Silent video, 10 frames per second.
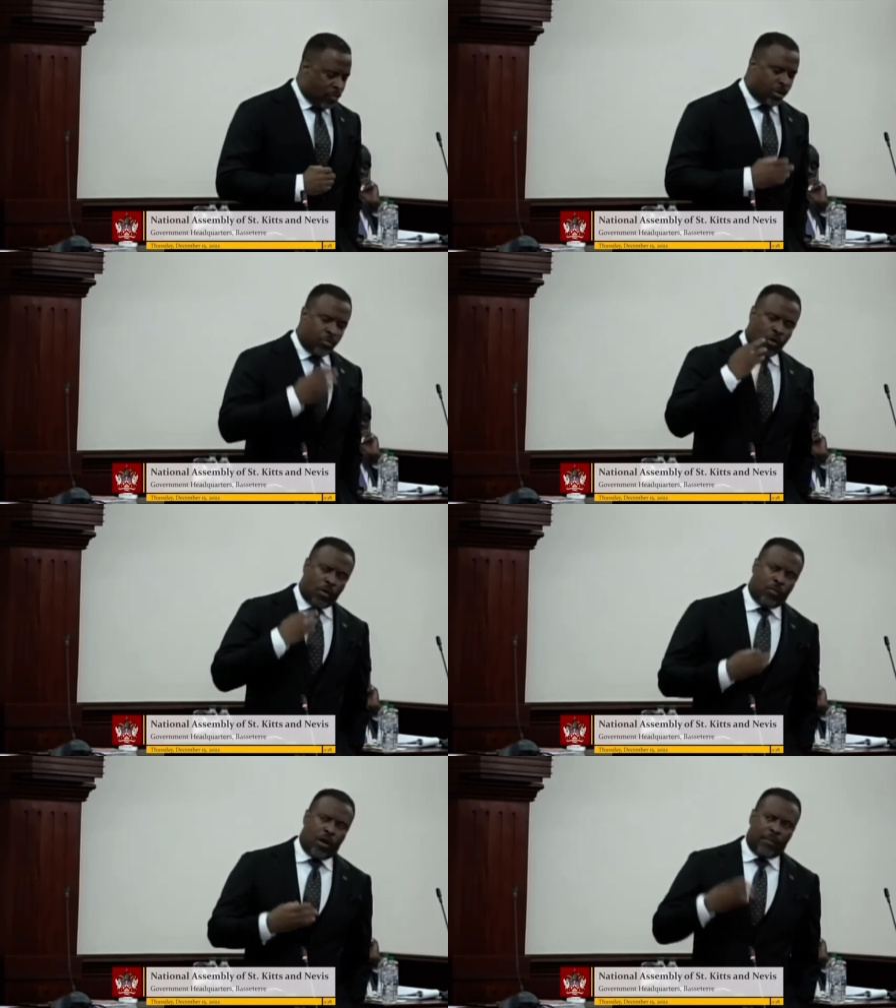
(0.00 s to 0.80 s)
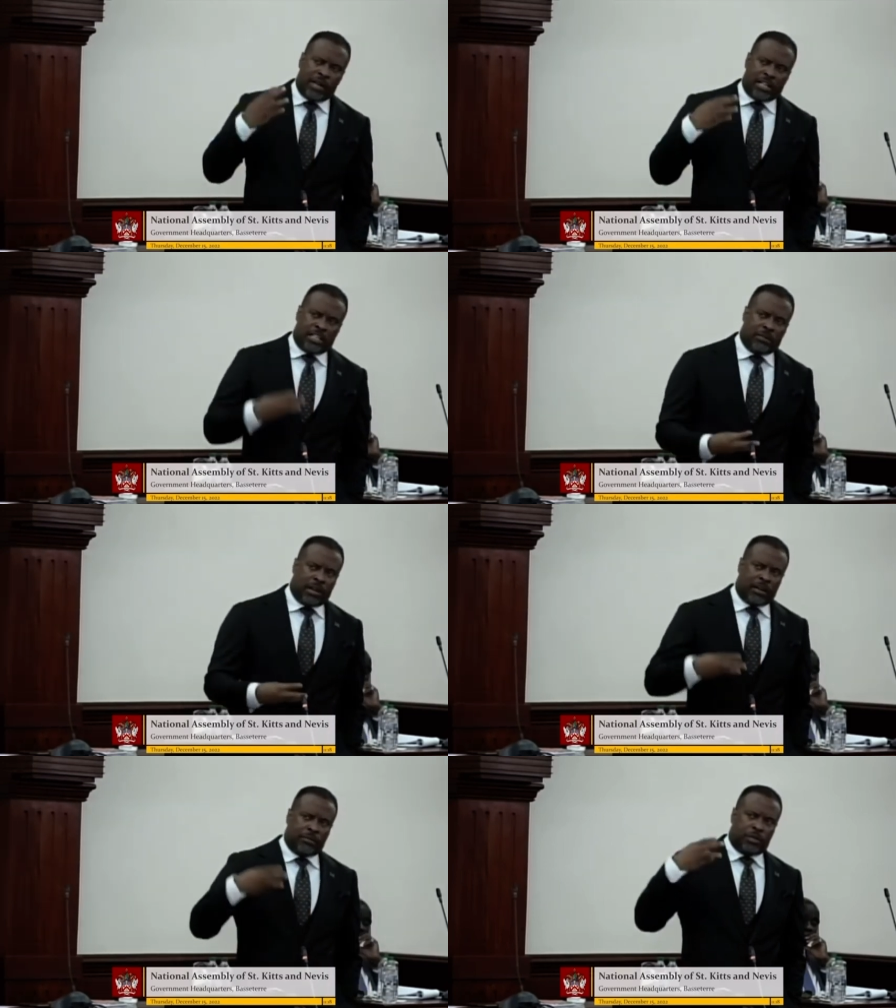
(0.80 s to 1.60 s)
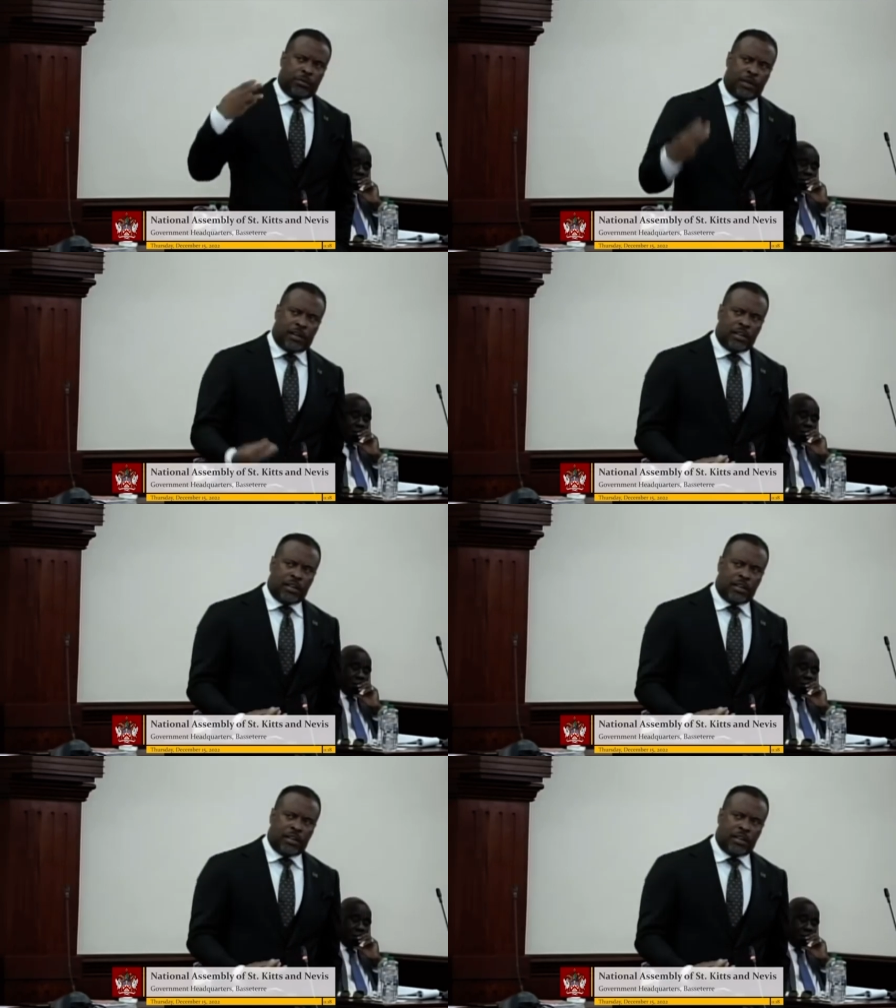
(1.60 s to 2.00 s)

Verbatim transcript: But more and more I'm getting, Madam Speaker,